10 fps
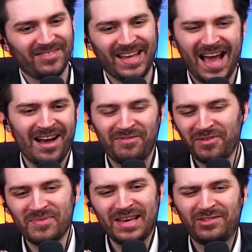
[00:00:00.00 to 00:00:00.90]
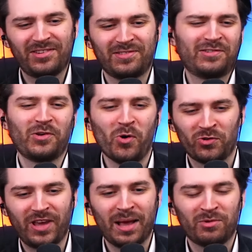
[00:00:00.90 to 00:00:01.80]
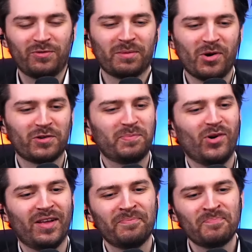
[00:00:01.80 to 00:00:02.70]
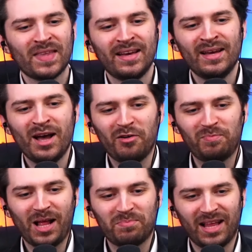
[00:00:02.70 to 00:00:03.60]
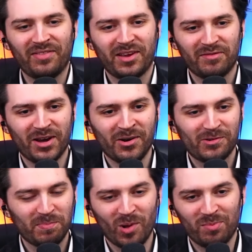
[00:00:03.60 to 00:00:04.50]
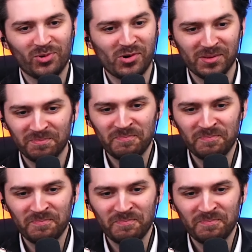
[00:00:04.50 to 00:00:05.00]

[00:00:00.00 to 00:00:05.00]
Yeah, for me, just the Souls games for the most part. Played plenty of those. Bloodborne.